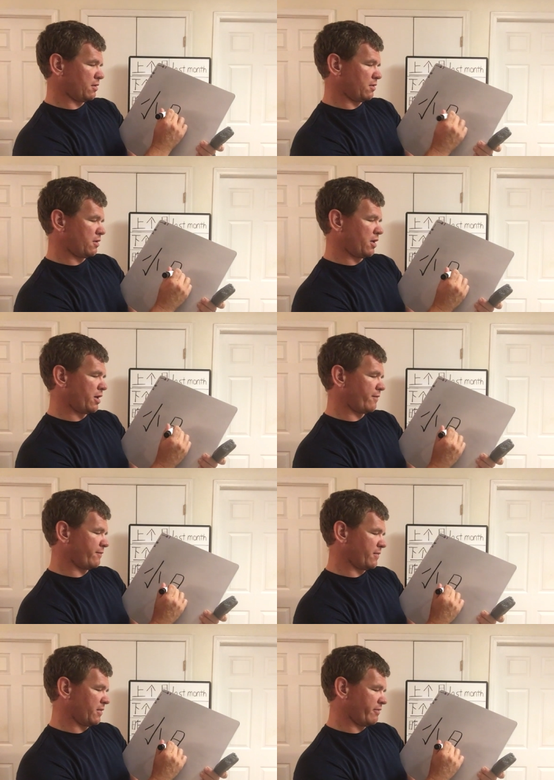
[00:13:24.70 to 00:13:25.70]
three,
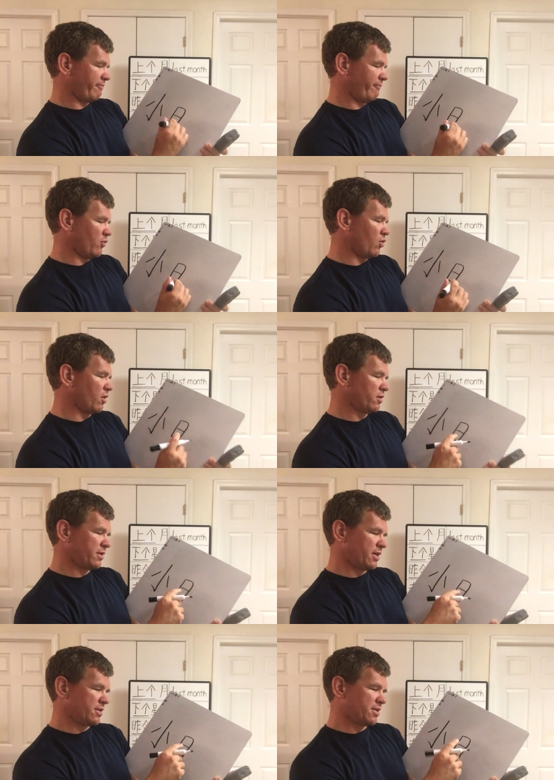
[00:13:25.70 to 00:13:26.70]
four.
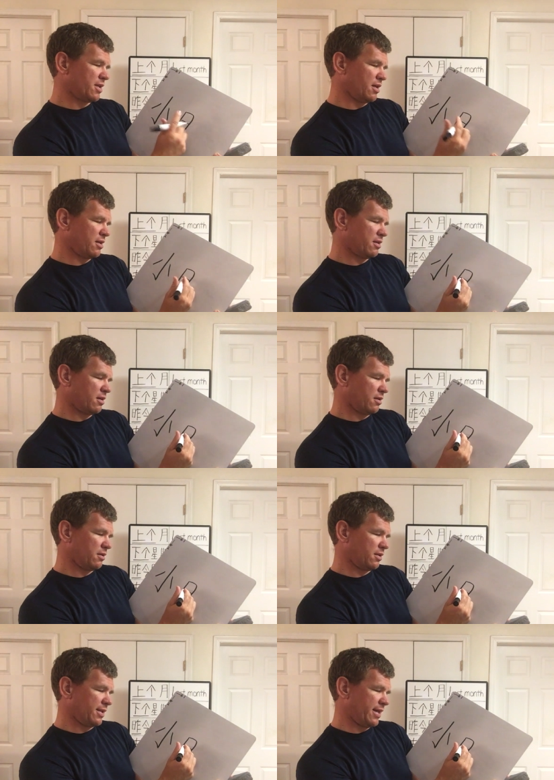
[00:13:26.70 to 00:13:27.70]
There's sun on
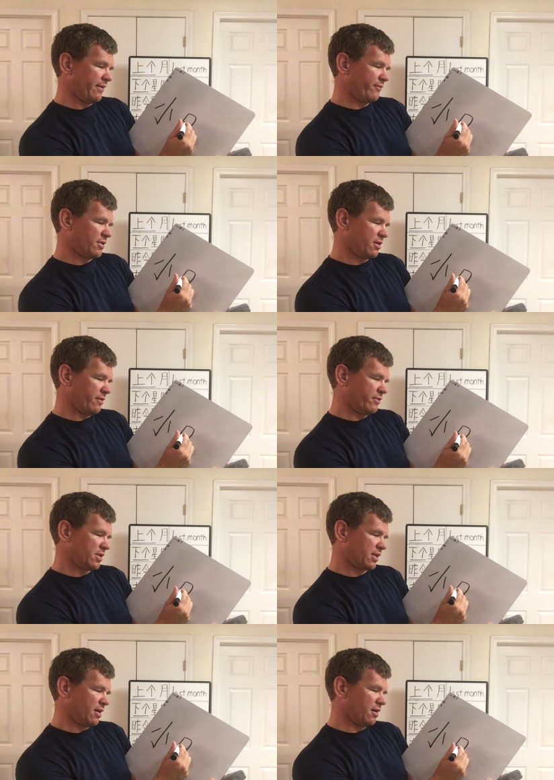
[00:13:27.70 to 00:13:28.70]
the left of
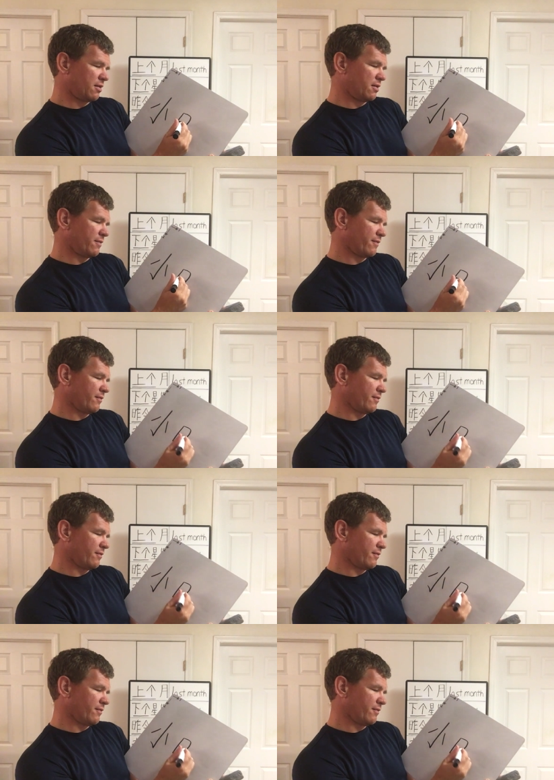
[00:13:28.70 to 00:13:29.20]
this character.